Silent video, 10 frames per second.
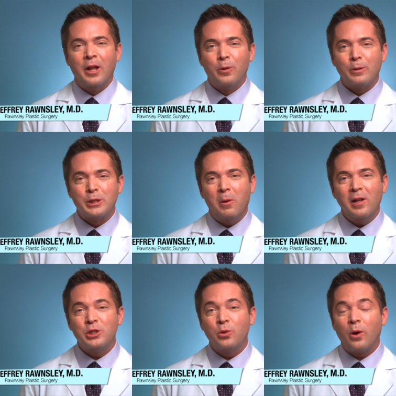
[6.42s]
The
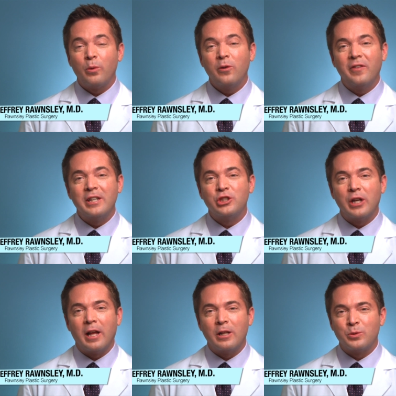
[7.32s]
response to our Real Face
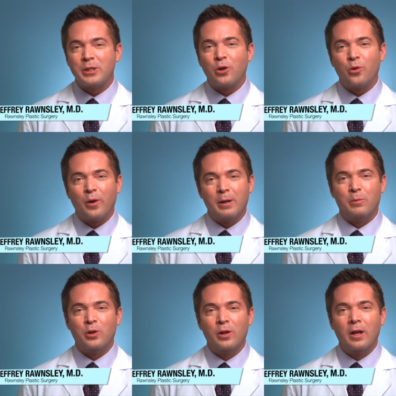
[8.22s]
Challenge was
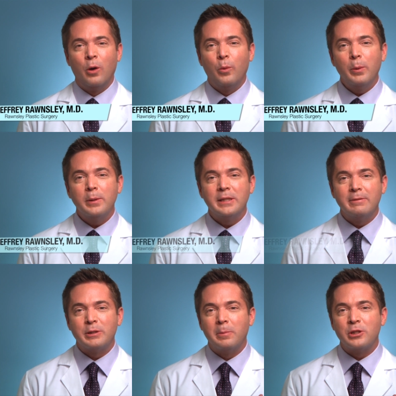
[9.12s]
incredible. We
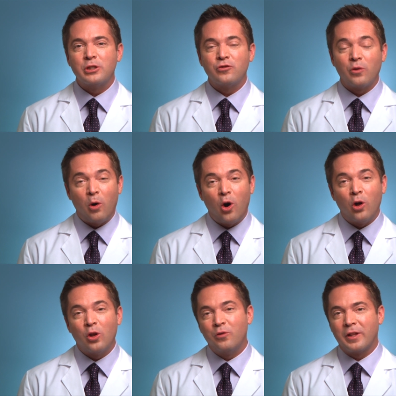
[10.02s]
received submissions from
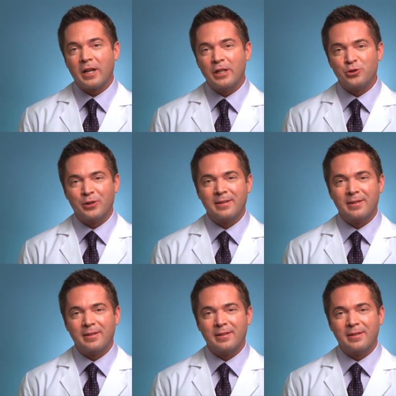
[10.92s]
all over the country.